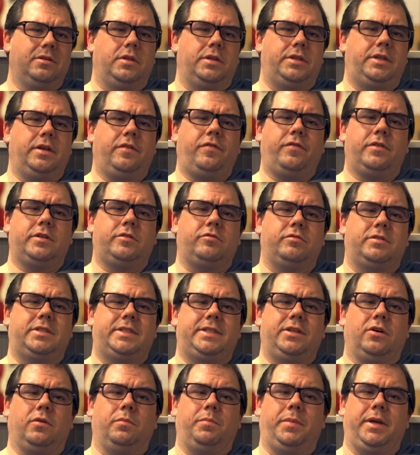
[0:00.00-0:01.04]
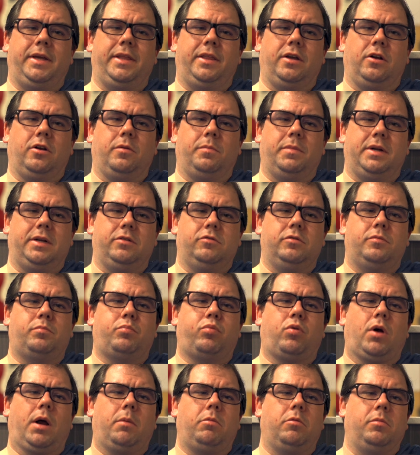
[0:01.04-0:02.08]
the difference would still be there, but it would
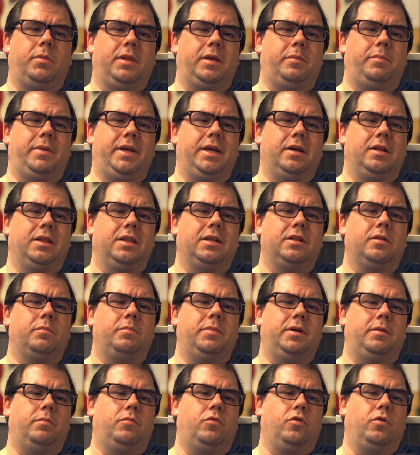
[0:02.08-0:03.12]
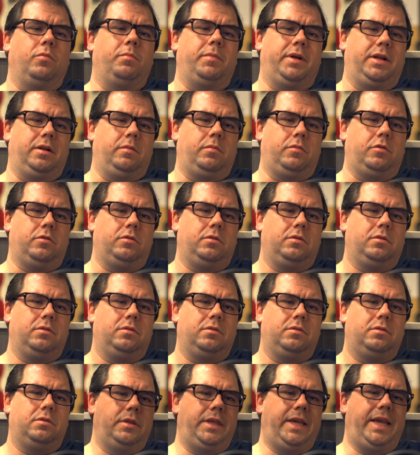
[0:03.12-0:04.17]
probably be a little bit more minimal.
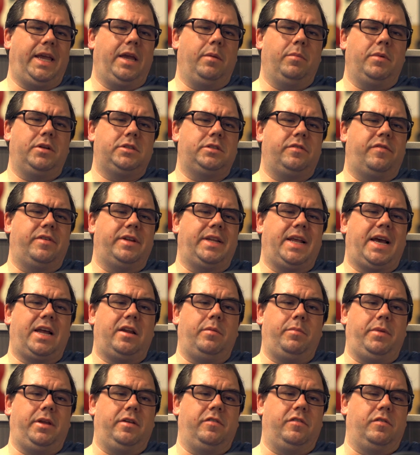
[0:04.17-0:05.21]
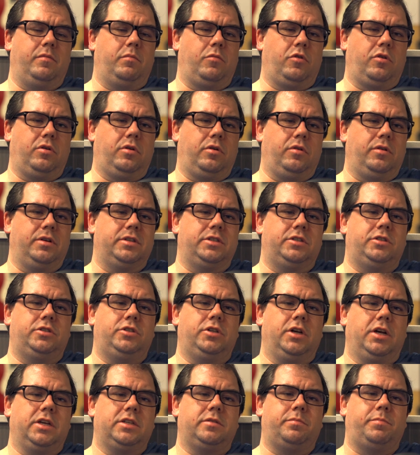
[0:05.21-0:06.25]
The image of Anatomy of a Murder is
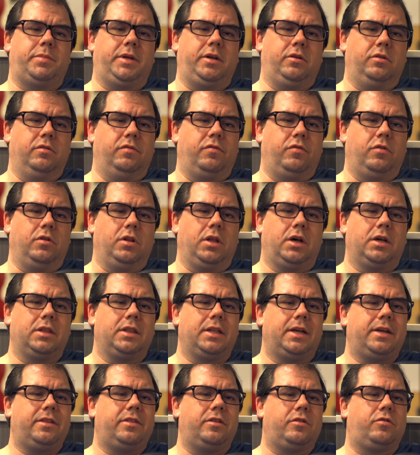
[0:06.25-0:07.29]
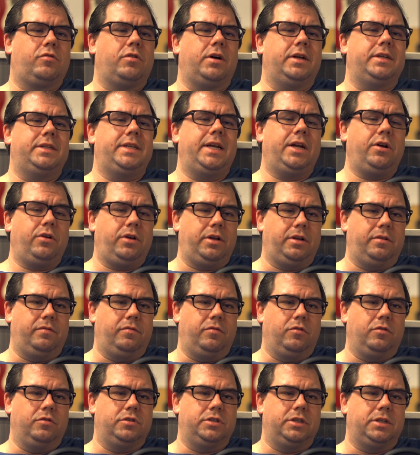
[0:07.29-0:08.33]
just beautiful. Unlike the Criterion
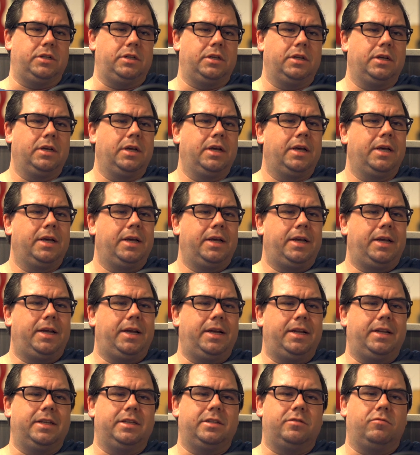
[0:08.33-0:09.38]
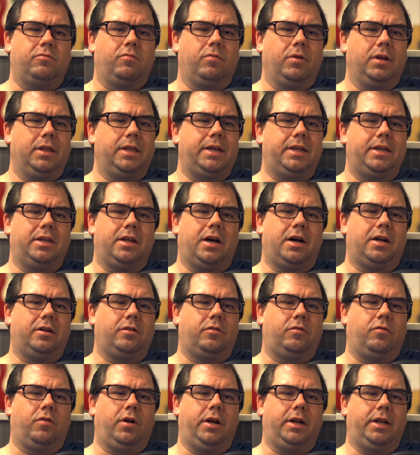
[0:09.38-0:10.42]
version, it is really
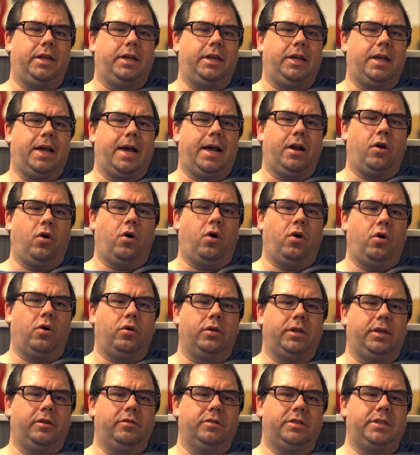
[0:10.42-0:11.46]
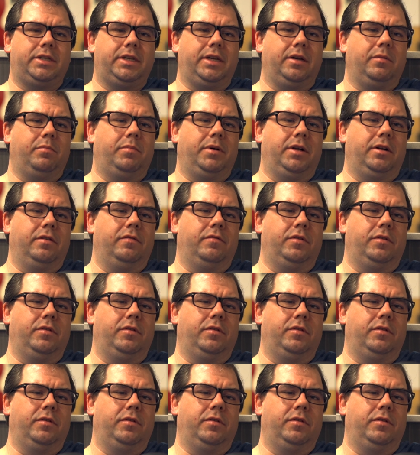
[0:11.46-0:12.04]
not grainy at all. You see a bit